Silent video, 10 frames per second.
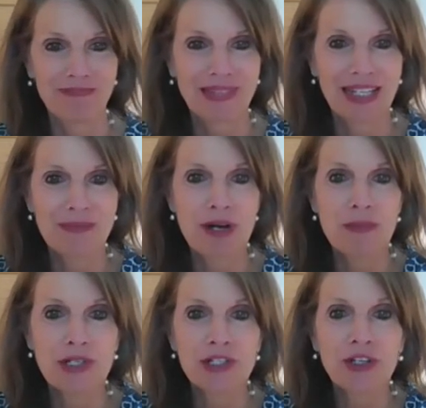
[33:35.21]
In a
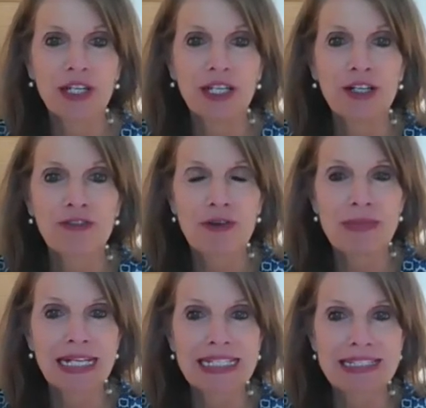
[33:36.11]
moment, you're going to hear from
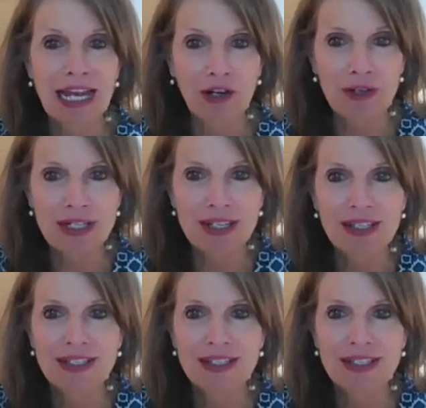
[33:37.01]
Nick Sekhran,